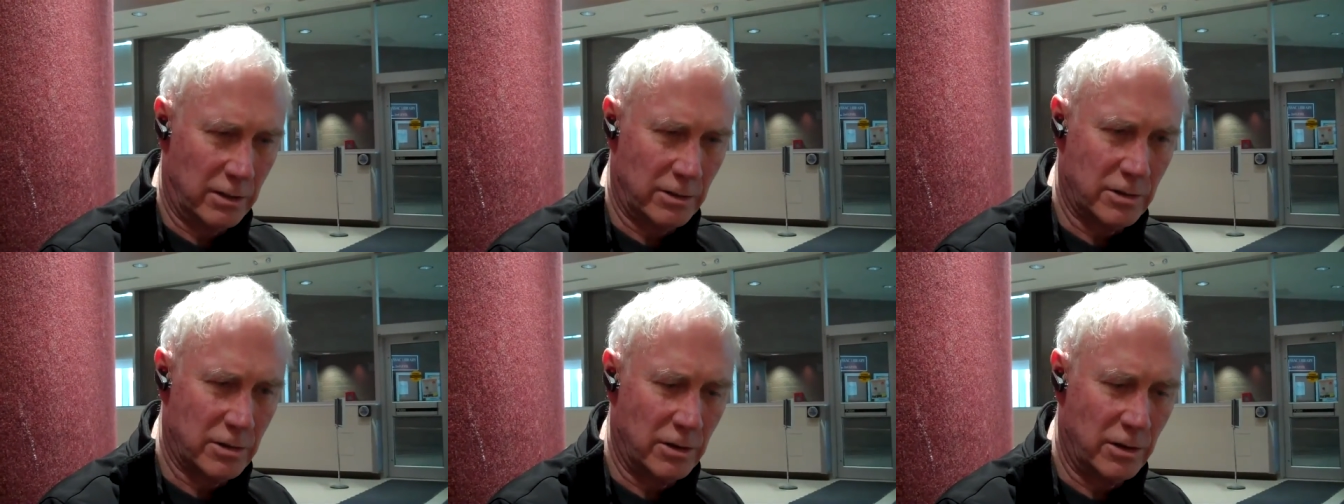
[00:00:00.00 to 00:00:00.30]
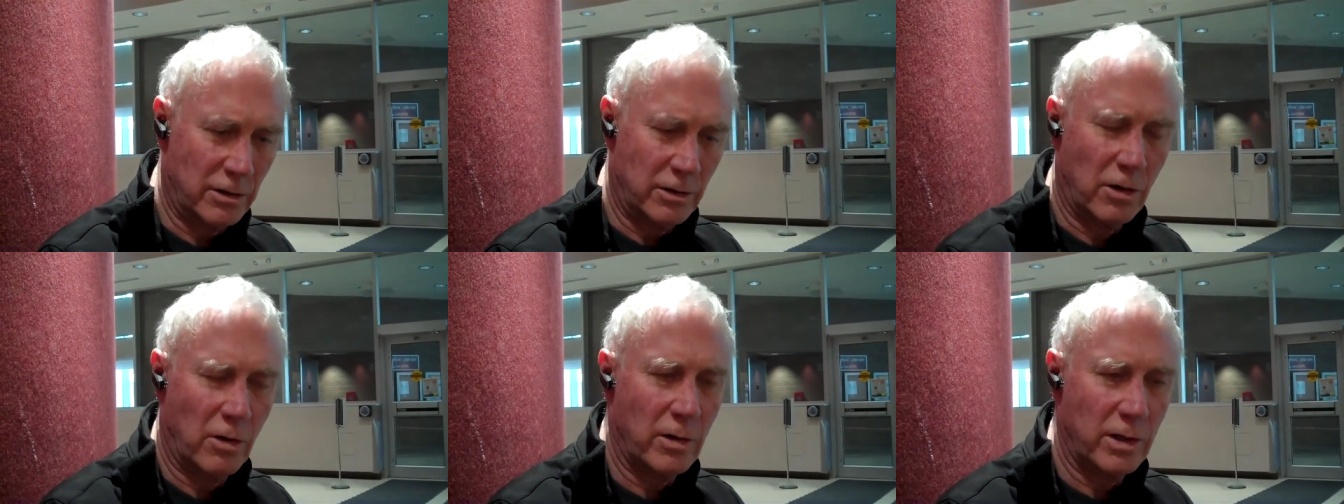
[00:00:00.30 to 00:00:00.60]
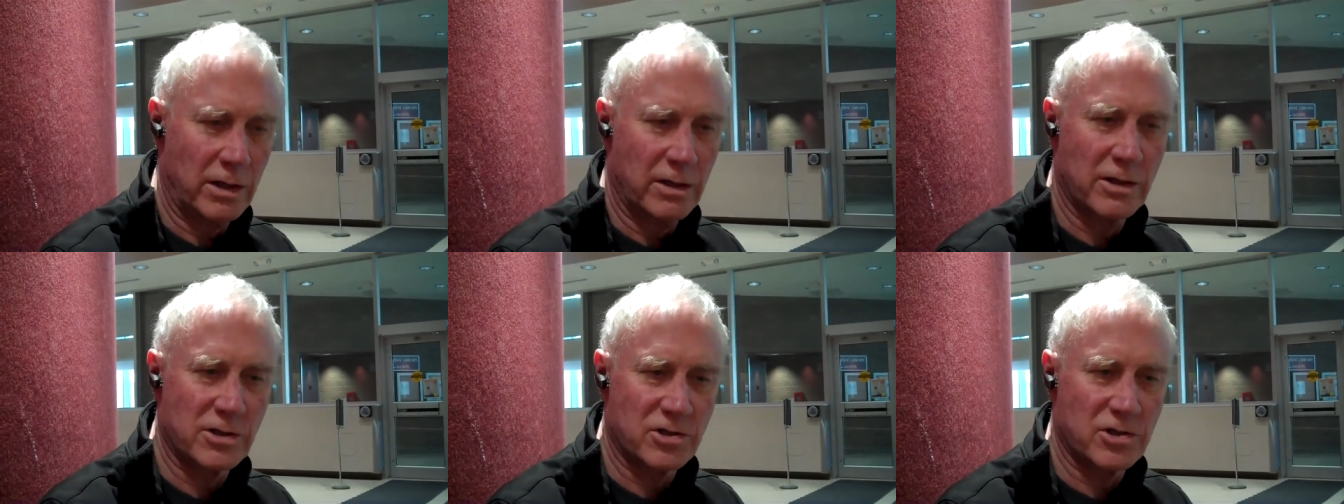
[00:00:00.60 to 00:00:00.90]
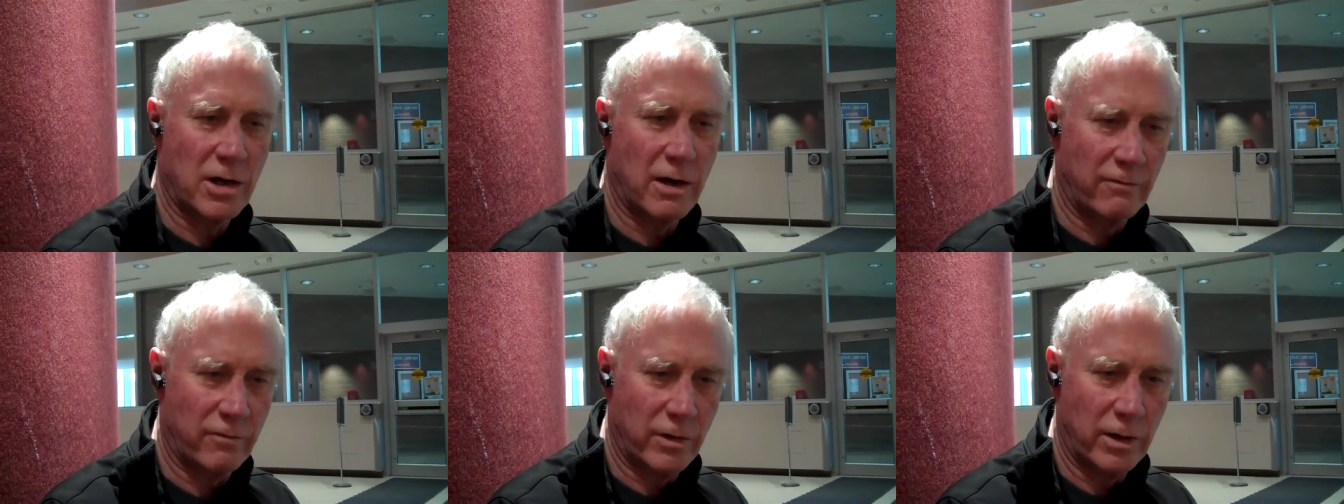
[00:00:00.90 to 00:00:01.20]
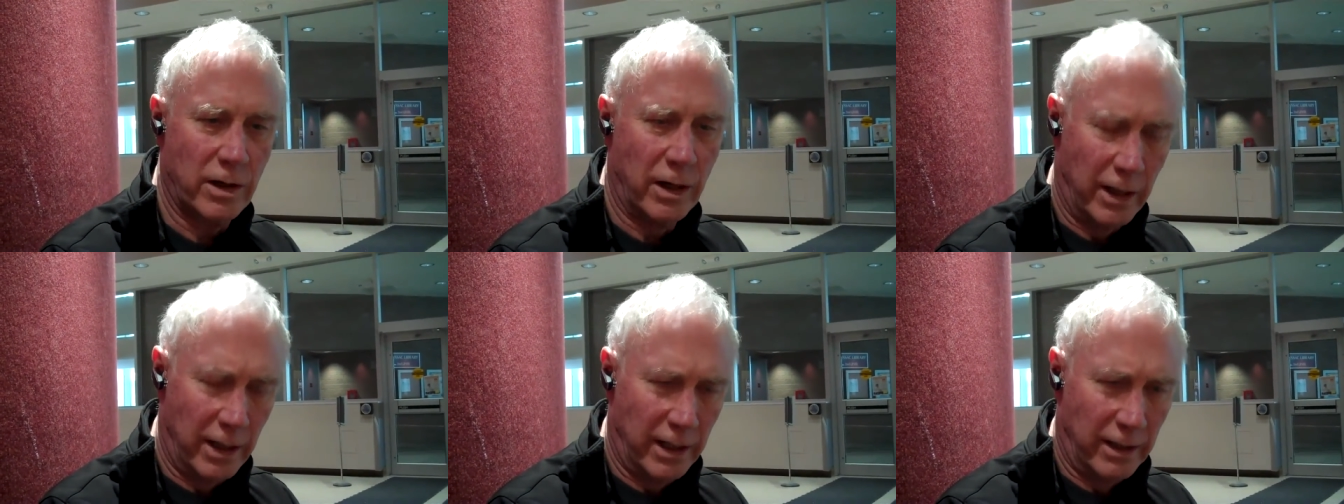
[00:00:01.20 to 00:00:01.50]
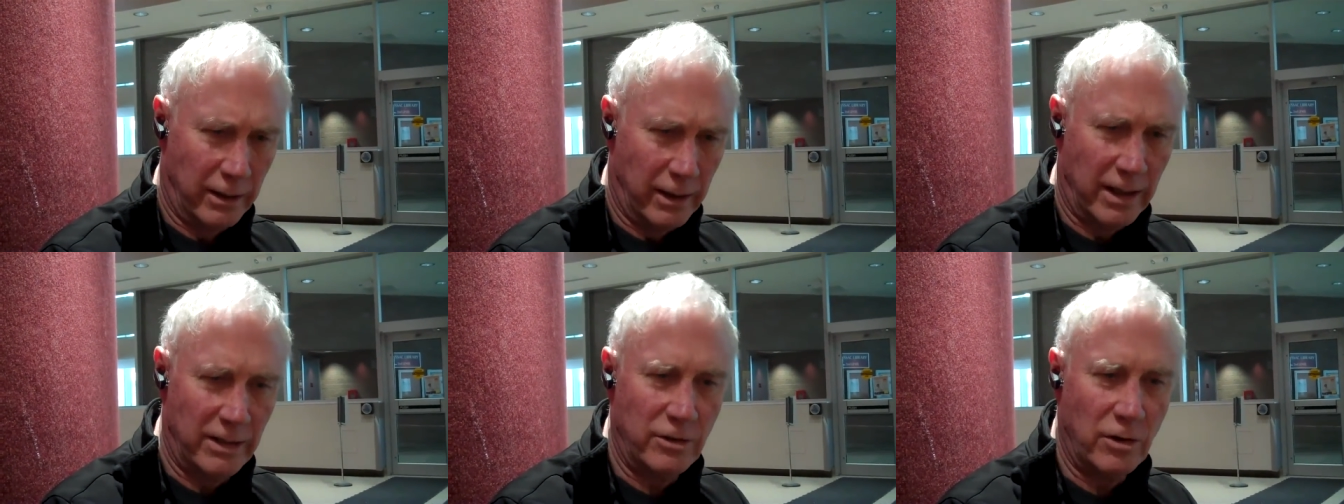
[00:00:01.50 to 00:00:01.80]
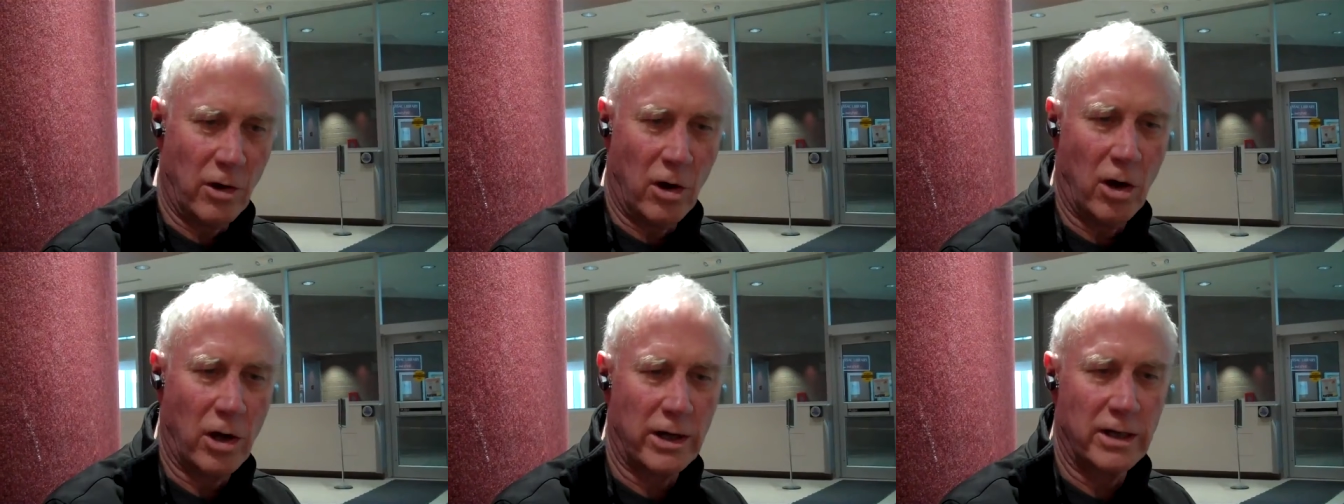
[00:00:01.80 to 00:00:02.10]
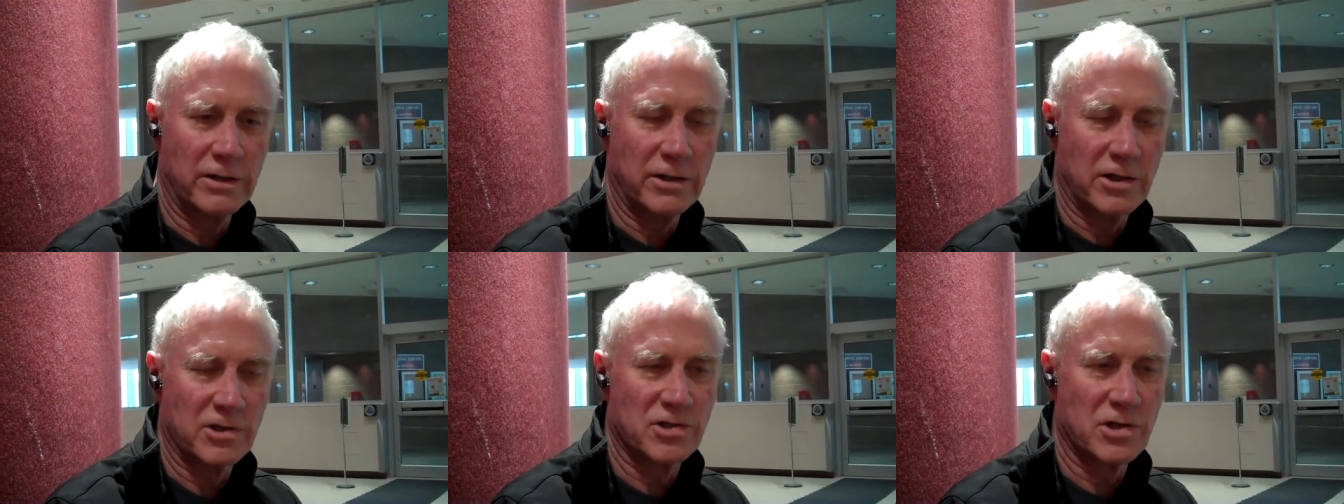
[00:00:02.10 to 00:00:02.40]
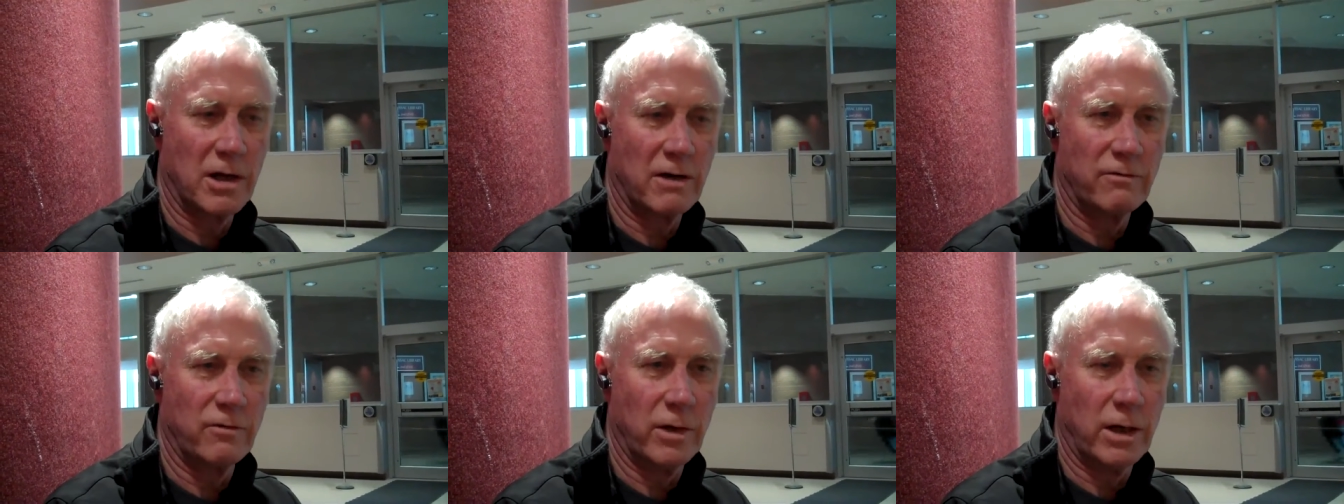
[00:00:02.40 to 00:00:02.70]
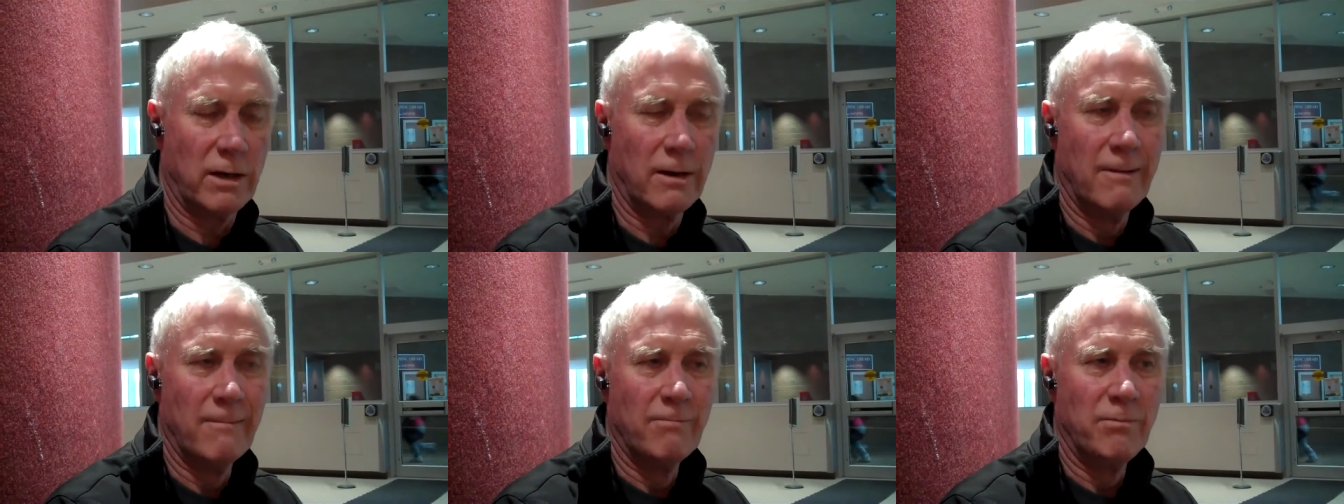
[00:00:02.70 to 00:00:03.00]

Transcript: So you go into the software and you audit the software.